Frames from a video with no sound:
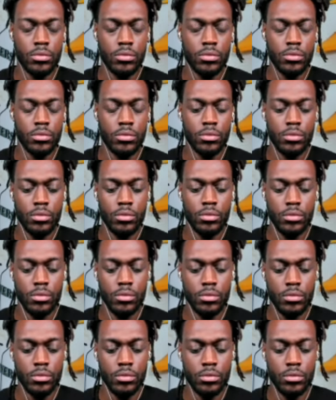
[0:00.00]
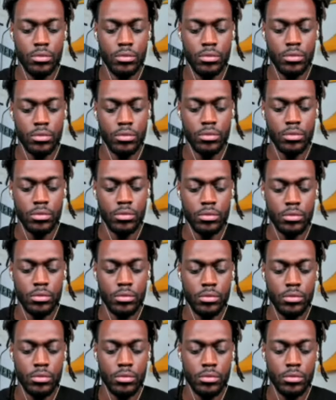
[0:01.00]

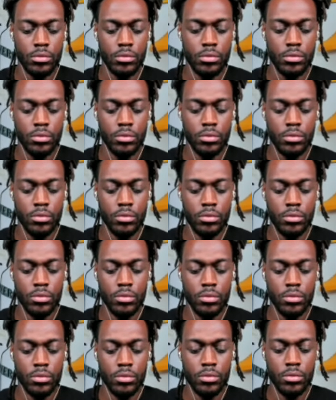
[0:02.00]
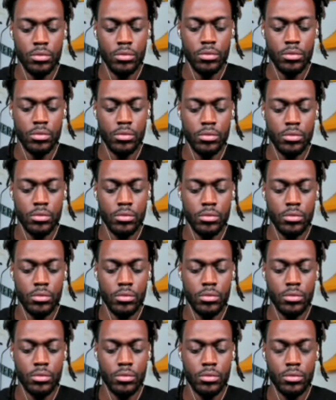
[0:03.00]

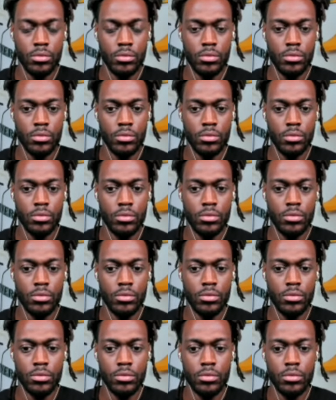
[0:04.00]
(not speaking)